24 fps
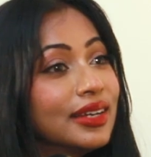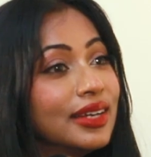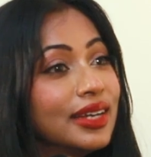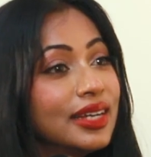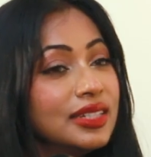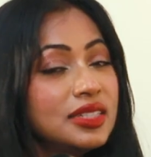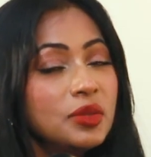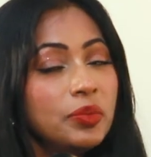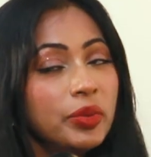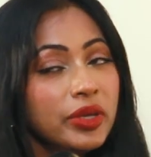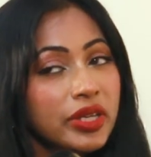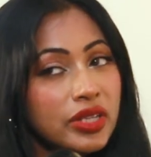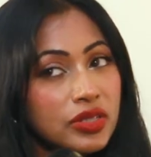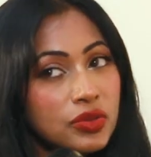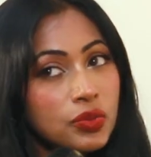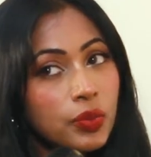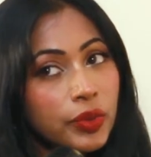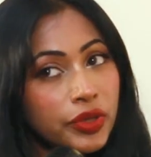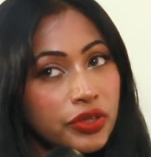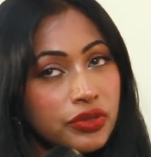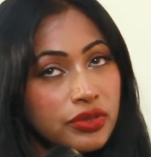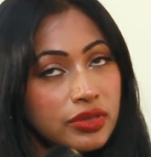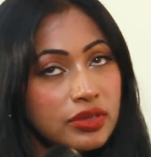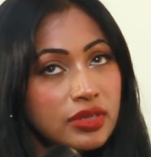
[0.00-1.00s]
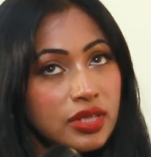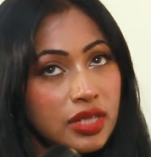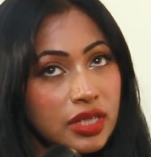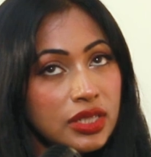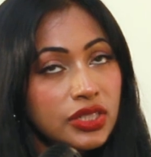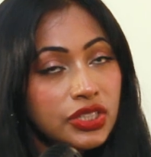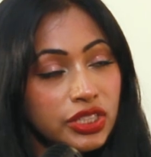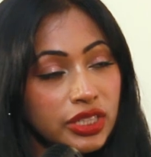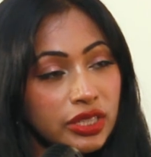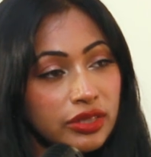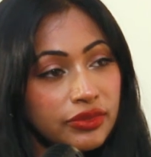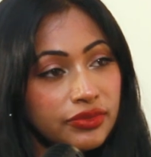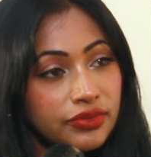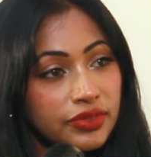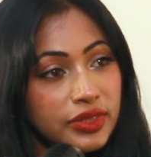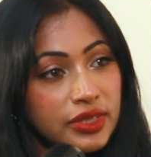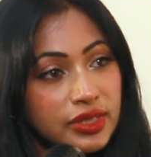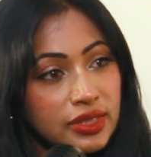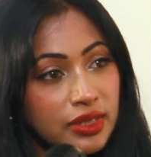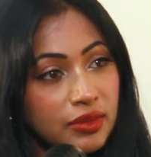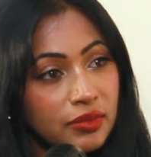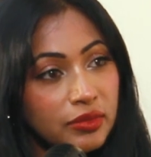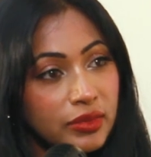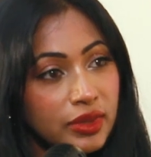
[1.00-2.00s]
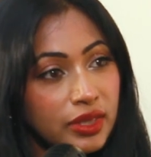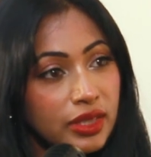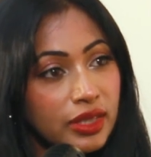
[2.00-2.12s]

Is it because were you searching for something?